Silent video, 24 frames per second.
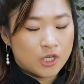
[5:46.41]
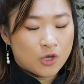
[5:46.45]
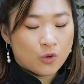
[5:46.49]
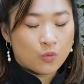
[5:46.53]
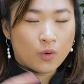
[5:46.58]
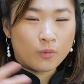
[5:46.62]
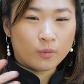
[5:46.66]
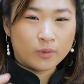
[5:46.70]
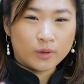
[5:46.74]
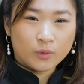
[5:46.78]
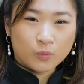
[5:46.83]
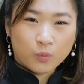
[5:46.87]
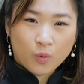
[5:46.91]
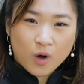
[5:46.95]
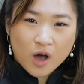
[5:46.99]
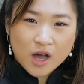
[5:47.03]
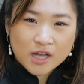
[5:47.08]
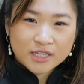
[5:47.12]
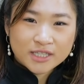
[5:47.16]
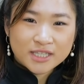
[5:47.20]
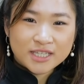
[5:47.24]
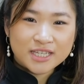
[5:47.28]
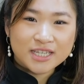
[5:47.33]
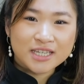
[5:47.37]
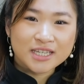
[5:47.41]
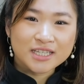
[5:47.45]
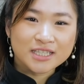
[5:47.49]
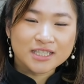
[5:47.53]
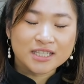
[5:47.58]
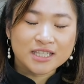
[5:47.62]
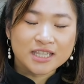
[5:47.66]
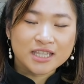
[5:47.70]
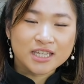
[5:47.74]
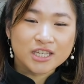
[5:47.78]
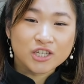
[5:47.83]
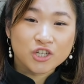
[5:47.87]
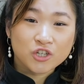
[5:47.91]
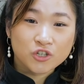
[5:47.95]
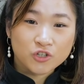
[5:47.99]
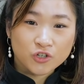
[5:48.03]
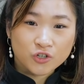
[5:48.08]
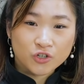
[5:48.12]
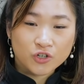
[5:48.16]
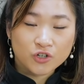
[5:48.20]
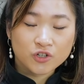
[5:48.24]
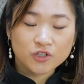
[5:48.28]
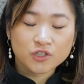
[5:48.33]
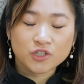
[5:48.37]
What we want is the
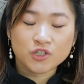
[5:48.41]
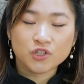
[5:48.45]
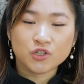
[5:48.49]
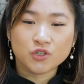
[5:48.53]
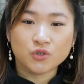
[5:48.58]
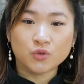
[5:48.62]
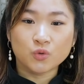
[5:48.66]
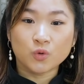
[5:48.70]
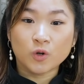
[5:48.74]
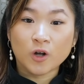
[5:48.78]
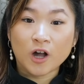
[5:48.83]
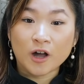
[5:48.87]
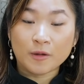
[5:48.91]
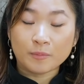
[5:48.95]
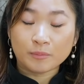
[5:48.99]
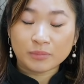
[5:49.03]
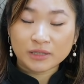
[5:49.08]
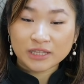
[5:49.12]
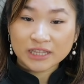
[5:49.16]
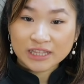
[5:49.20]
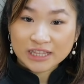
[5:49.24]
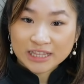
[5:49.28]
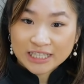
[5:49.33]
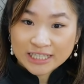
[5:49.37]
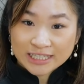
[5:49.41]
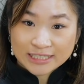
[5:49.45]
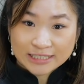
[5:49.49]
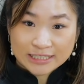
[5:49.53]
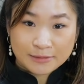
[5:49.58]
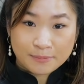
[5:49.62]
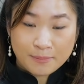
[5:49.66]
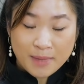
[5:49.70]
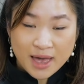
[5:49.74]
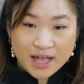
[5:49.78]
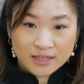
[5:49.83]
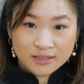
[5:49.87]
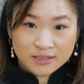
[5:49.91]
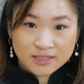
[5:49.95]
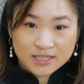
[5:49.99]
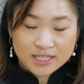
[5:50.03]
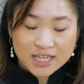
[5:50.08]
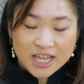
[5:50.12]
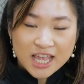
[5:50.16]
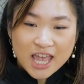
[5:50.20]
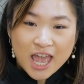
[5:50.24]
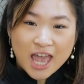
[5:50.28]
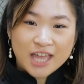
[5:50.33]
sugar to completely melt